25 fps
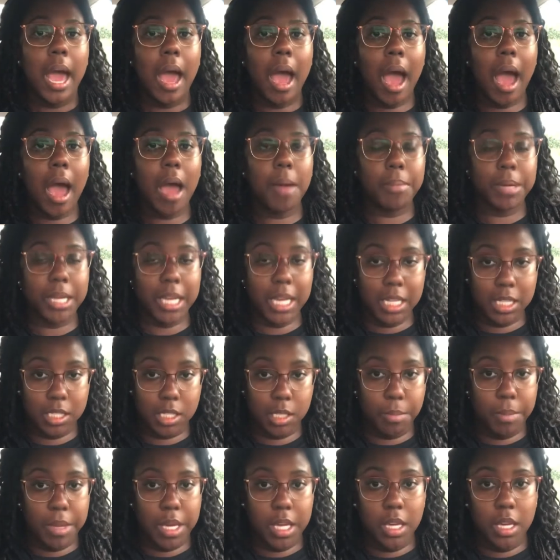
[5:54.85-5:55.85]
I began
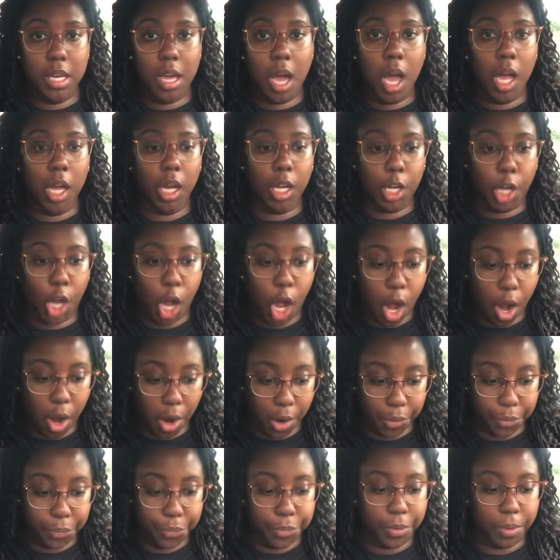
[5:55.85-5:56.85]
to be
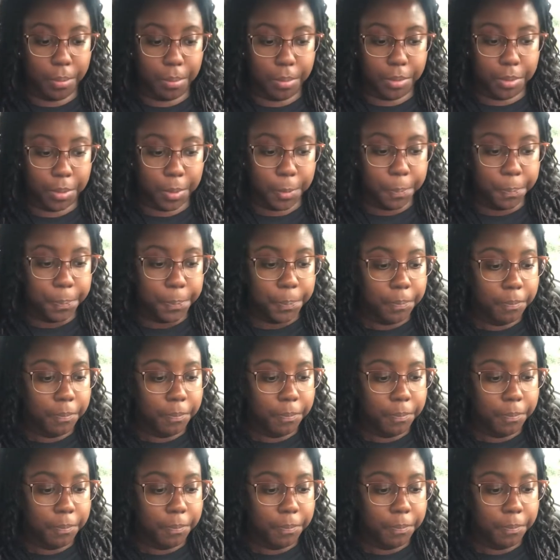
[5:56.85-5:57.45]
uncomfortable